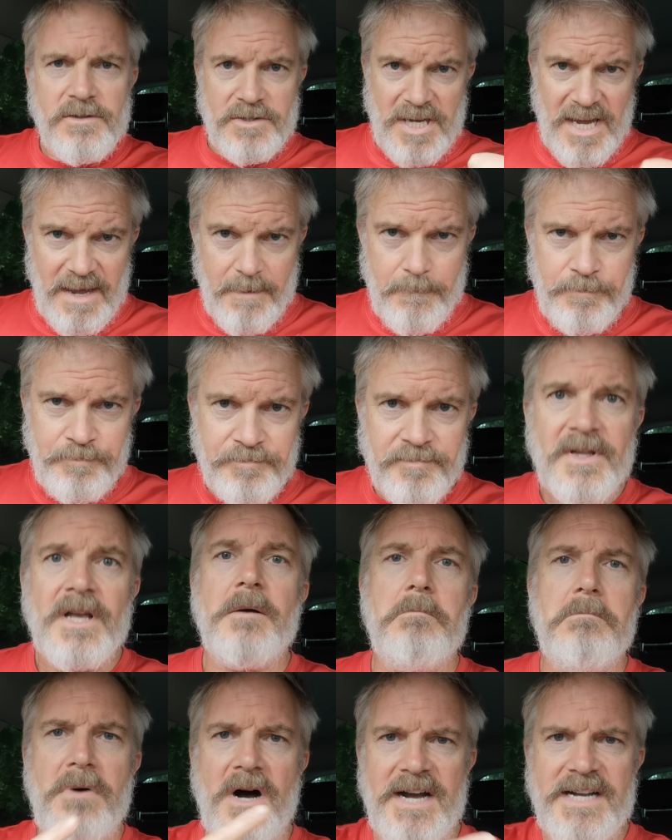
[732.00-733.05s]
Tim,
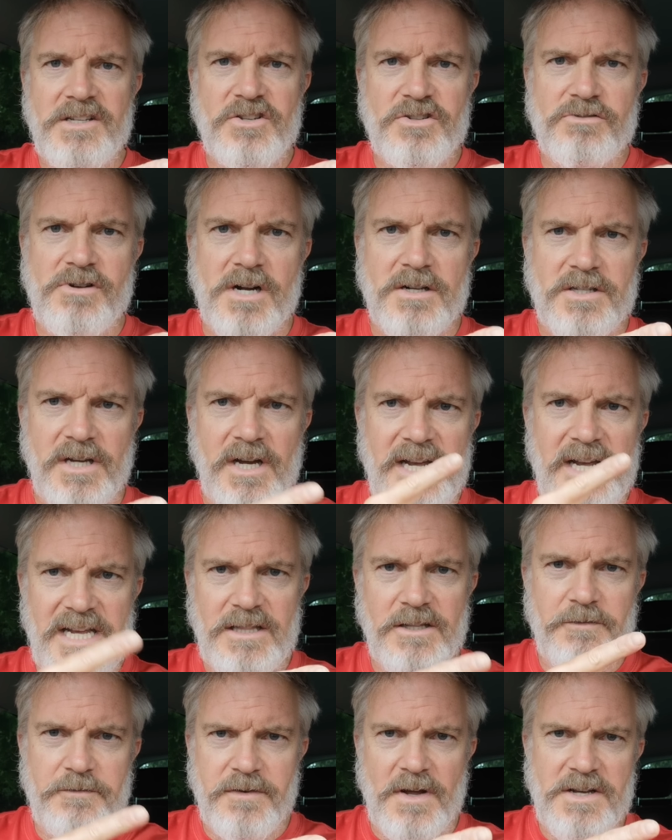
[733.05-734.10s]
my instructor
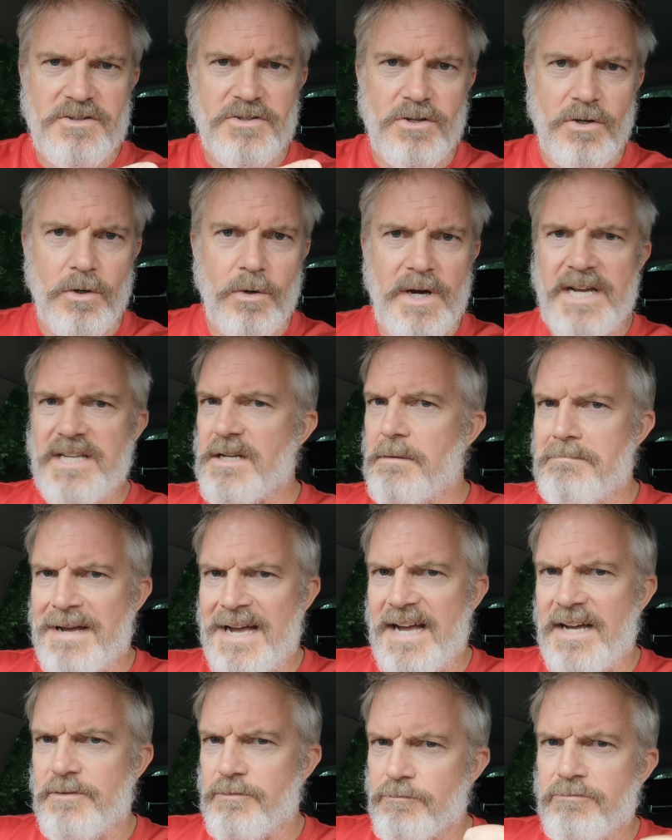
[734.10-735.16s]
in the flight school, is a
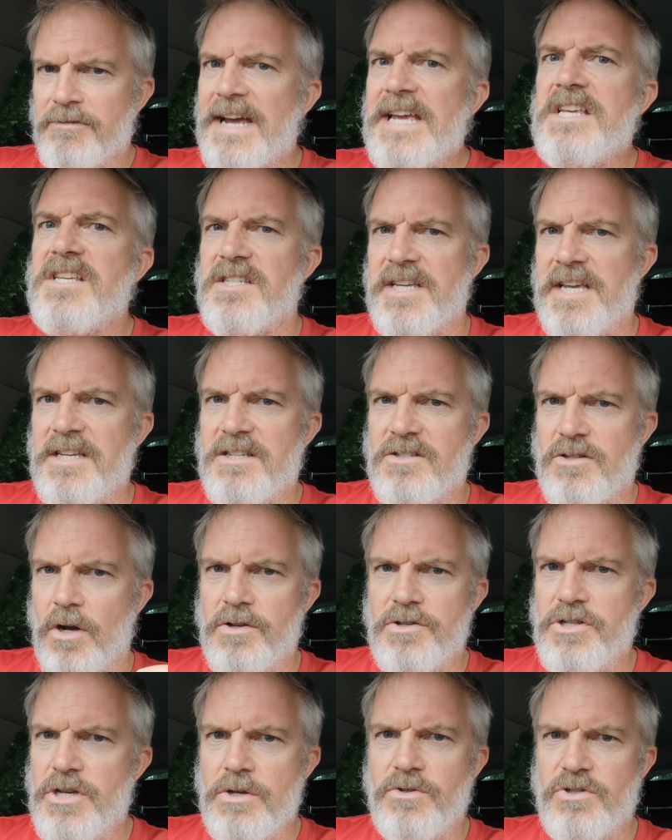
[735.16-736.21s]
mad racist
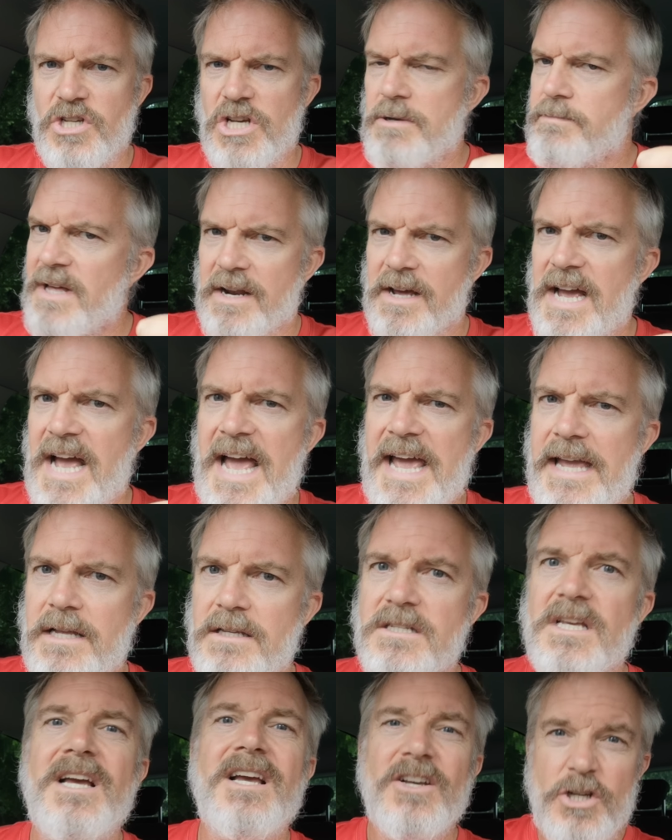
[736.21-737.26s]
on YouTube that I
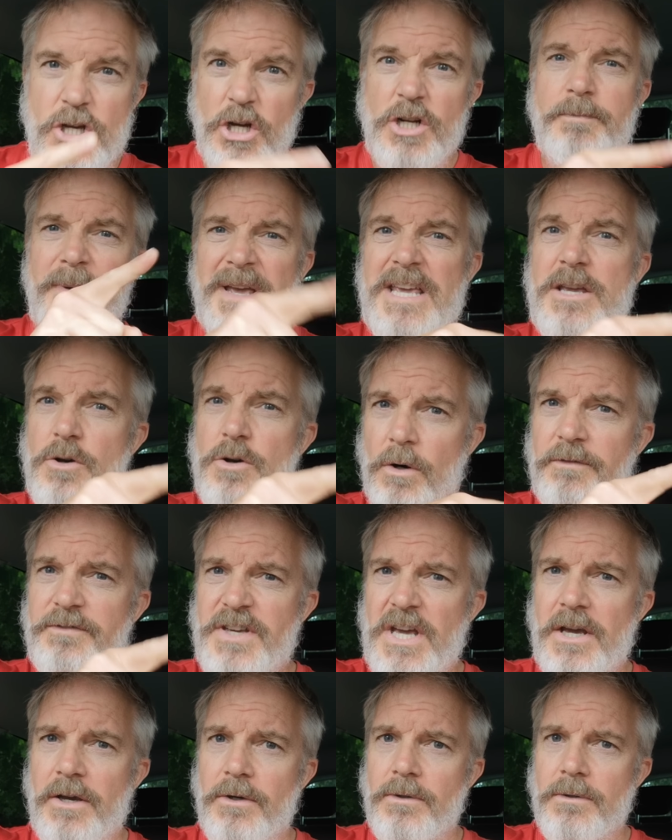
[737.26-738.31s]
hate. Could be your
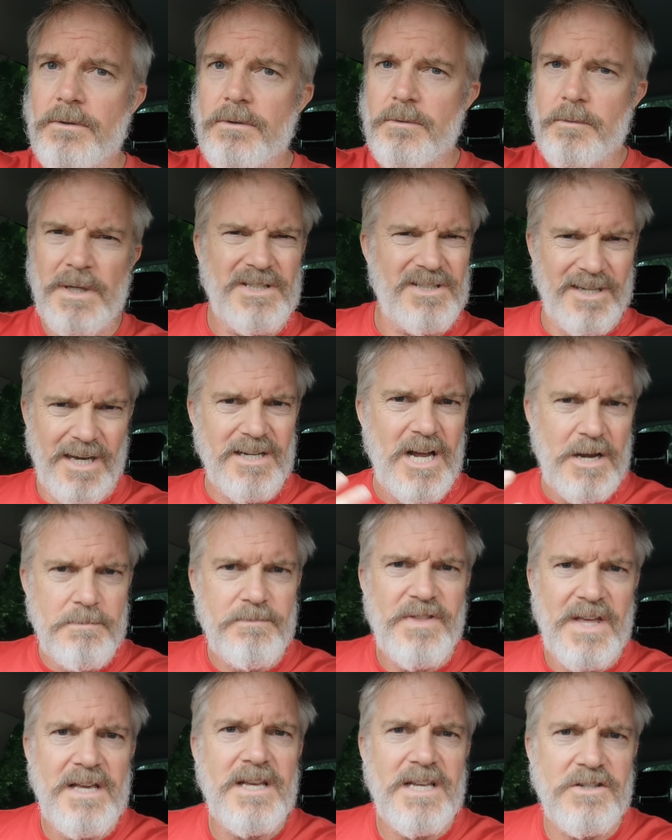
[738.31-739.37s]
view, which I
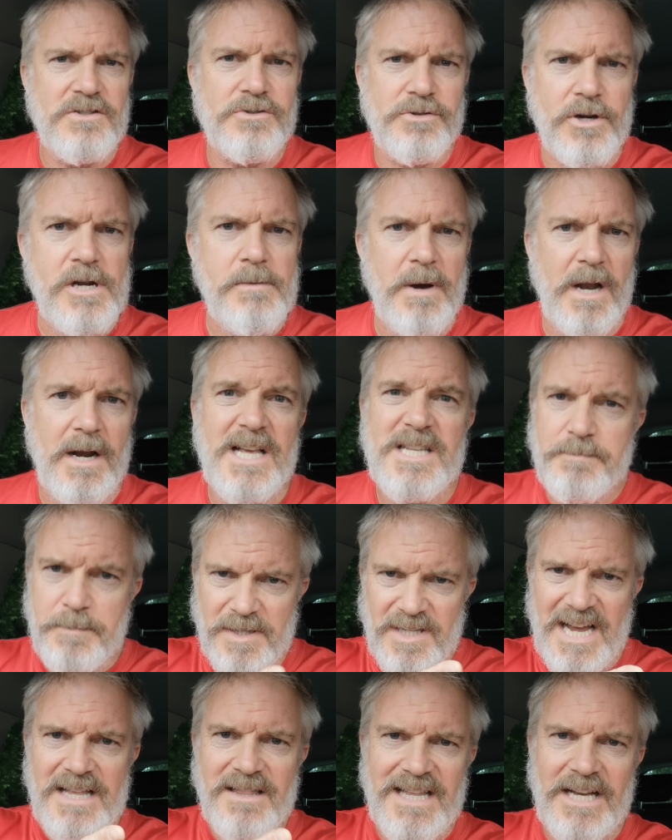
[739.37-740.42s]
don't think is true, but let's
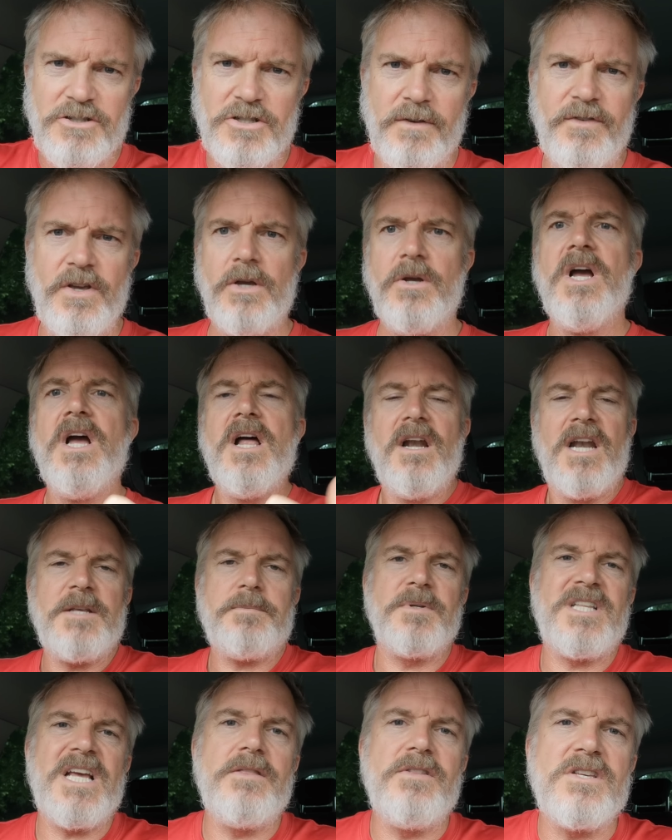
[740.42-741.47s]
pretend that's your view.
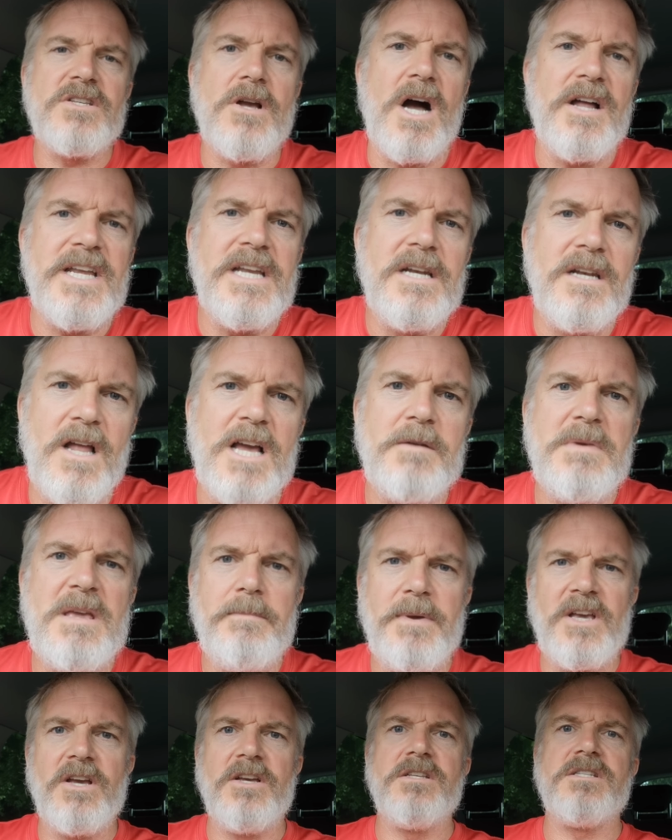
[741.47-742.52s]
Let's pretend this guy didn't like me
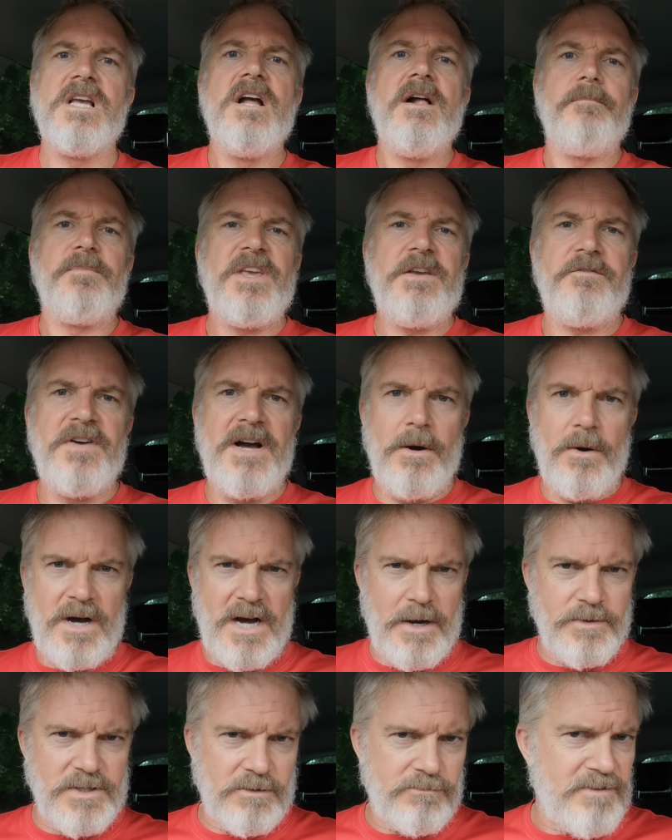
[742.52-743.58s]
because he felt
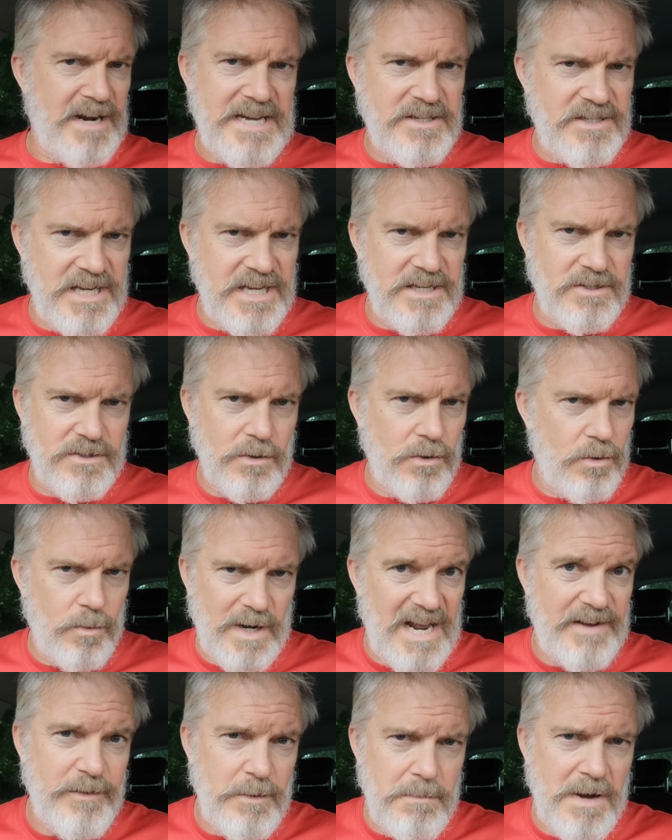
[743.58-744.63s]
I was a racist or
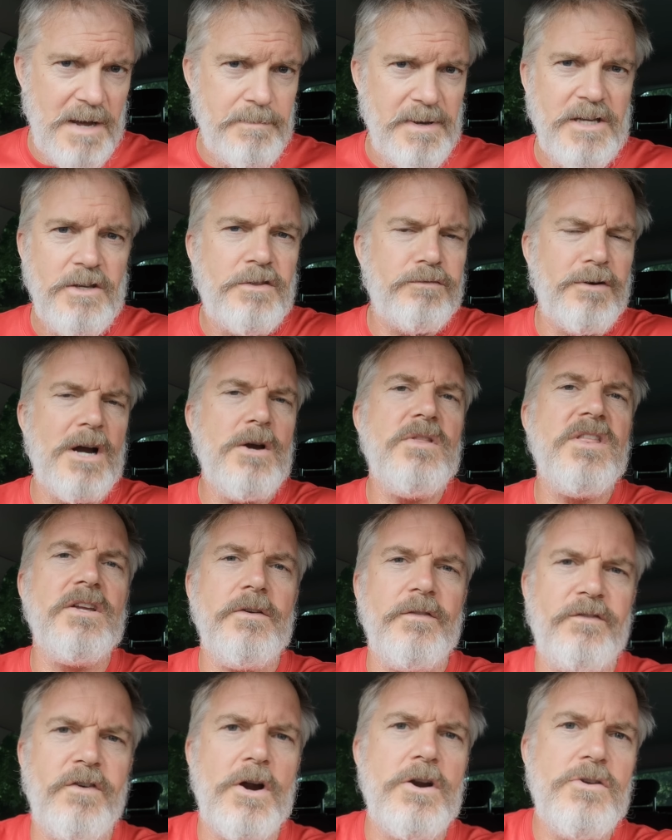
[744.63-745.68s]
whatever it might be. Throw
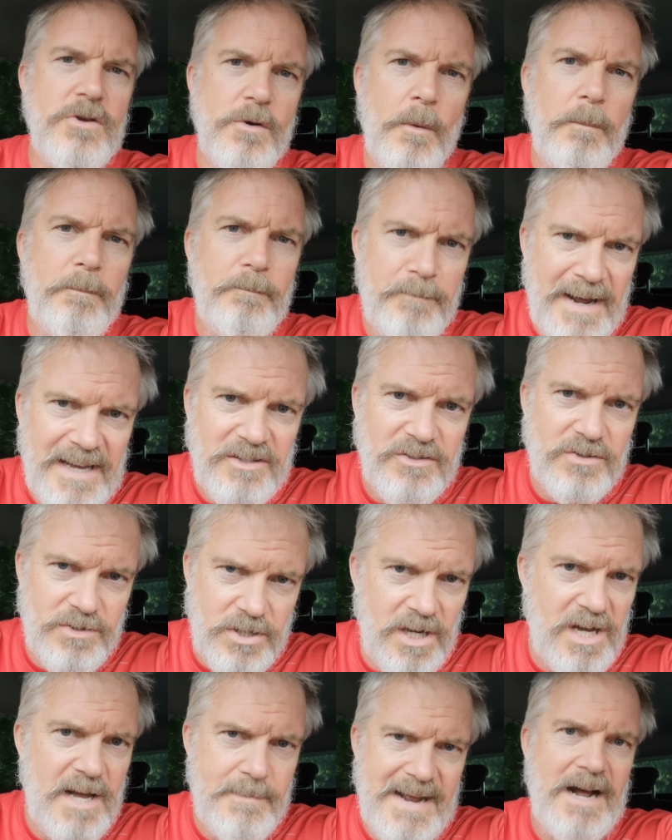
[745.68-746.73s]
your best
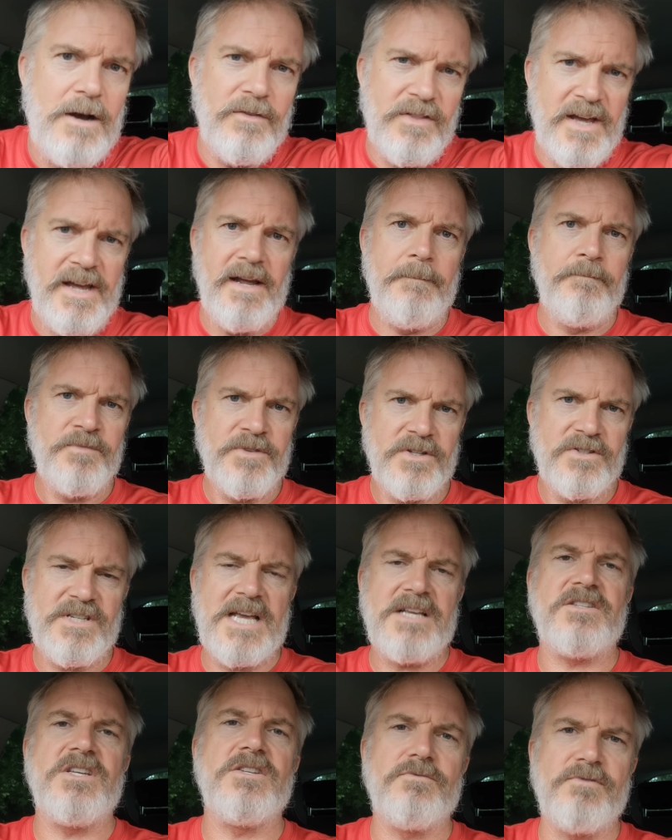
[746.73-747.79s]
term out there.
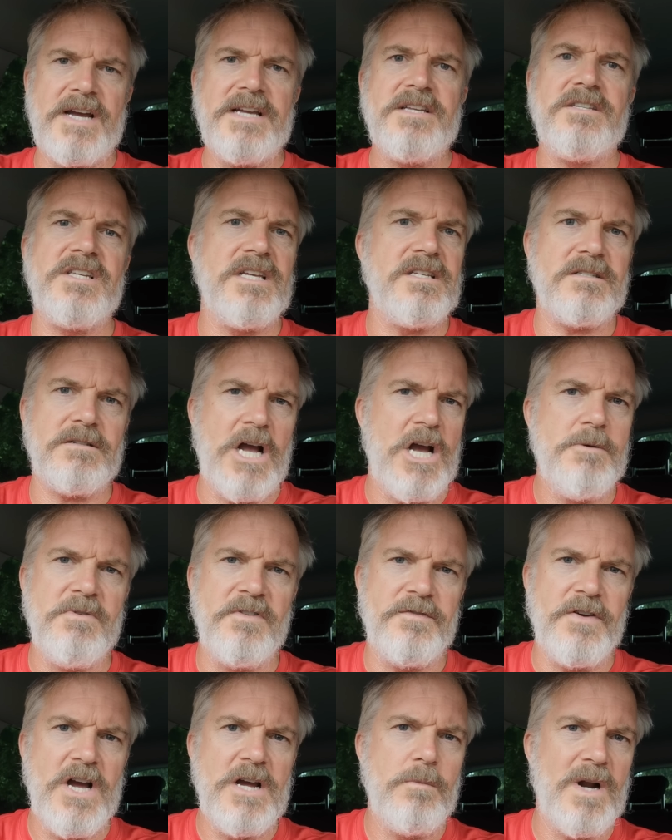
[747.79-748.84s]
Sexist, racist,
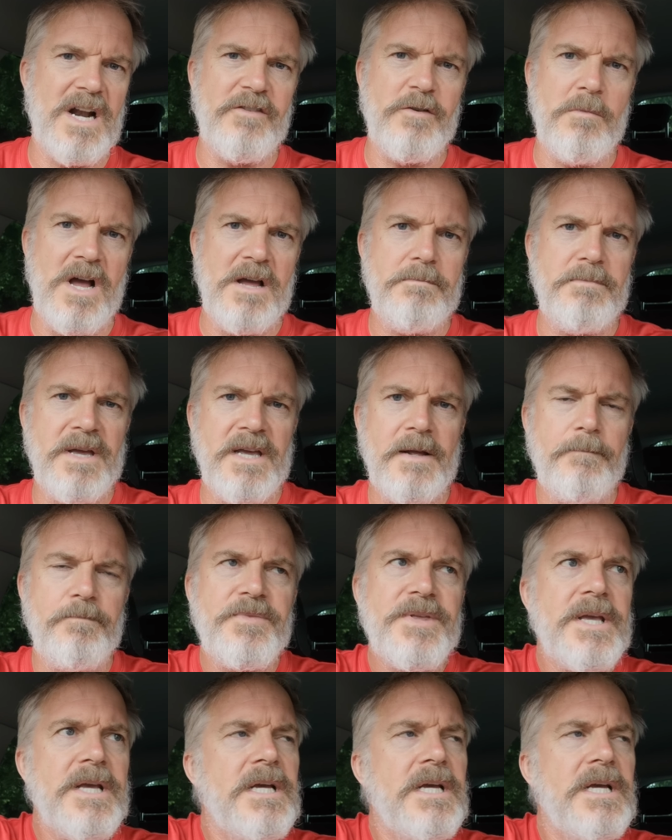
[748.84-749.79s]
homophobe, whatever it might be.